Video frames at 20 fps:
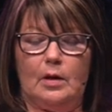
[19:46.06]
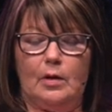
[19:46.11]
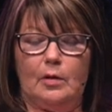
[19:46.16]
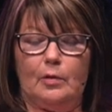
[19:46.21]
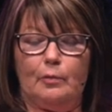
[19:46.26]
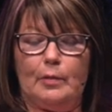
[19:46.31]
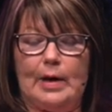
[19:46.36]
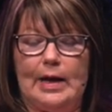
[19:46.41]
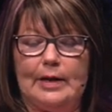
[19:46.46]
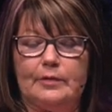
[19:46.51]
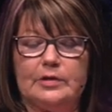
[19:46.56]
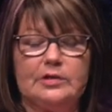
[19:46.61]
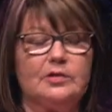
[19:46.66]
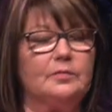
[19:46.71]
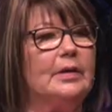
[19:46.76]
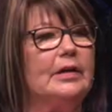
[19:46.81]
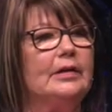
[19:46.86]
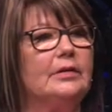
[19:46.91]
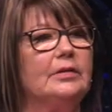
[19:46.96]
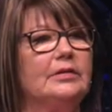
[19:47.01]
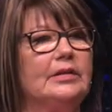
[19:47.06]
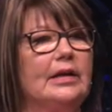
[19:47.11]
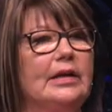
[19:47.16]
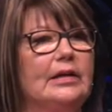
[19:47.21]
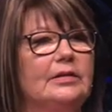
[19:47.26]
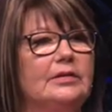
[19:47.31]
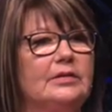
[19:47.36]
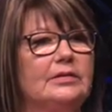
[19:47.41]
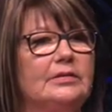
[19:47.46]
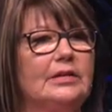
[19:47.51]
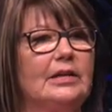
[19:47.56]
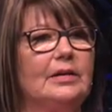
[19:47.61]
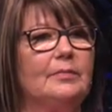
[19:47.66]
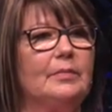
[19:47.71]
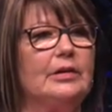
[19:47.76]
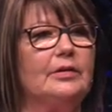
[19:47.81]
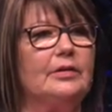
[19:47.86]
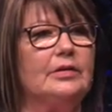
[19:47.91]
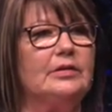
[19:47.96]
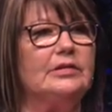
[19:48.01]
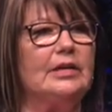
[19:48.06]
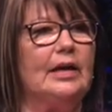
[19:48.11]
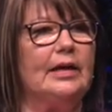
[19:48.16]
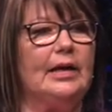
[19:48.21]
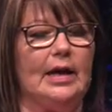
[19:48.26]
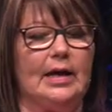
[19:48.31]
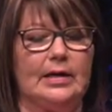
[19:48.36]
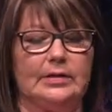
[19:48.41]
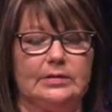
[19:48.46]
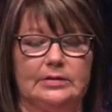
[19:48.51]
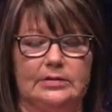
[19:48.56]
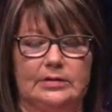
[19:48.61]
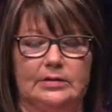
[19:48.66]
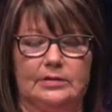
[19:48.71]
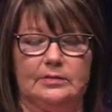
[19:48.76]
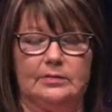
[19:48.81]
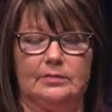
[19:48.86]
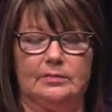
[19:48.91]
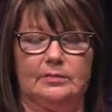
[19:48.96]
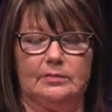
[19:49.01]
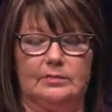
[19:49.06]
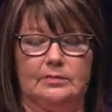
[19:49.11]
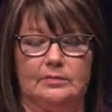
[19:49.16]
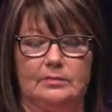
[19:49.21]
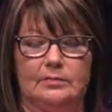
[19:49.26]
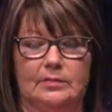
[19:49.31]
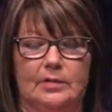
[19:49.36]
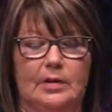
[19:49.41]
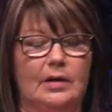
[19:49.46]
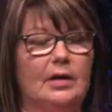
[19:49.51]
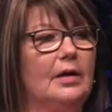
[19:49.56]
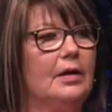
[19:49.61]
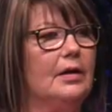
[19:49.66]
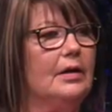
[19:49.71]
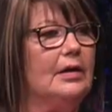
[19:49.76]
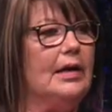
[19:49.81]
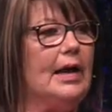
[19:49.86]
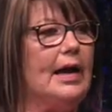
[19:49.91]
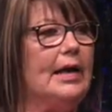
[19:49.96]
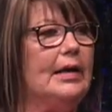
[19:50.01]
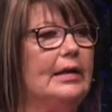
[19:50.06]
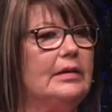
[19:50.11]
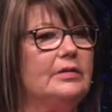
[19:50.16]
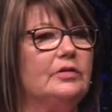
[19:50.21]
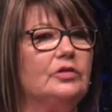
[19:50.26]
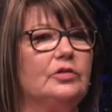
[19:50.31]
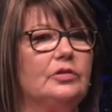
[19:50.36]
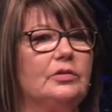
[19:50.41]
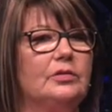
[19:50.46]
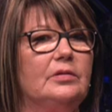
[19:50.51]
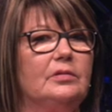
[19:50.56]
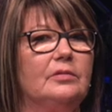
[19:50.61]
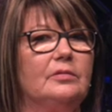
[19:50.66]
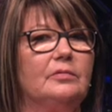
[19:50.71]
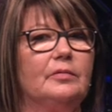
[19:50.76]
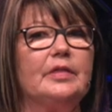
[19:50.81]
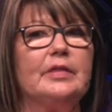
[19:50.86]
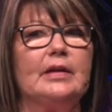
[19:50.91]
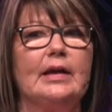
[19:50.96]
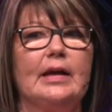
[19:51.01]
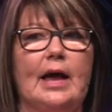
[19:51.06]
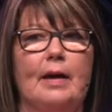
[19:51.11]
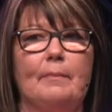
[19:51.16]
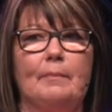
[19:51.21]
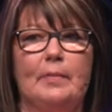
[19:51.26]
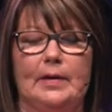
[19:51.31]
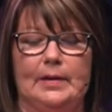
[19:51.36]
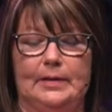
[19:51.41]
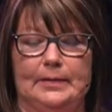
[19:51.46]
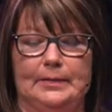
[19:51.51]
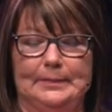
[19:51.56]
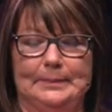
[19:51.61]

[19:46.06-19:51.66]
Why was Michael taken to St. Mary's, I asked. God answered with agape.